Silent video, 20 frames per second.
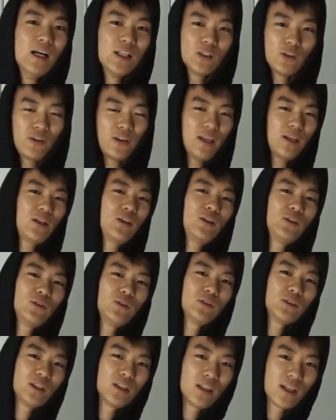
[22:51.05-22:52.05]
So thank
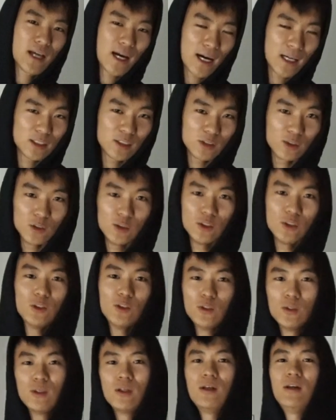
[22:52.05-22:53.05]
you to the guys who
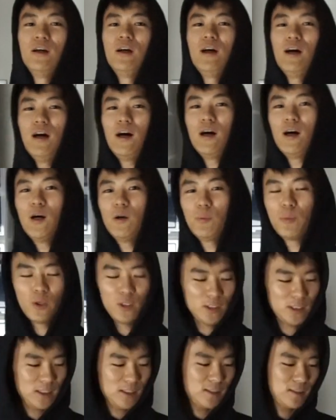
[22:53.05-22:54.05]
do uh,
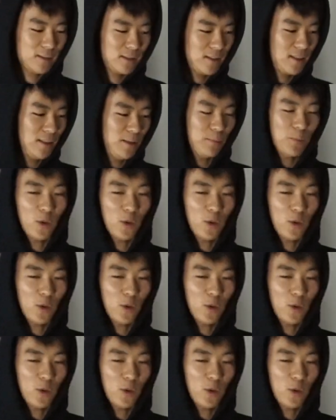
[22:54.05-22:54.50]
purchase the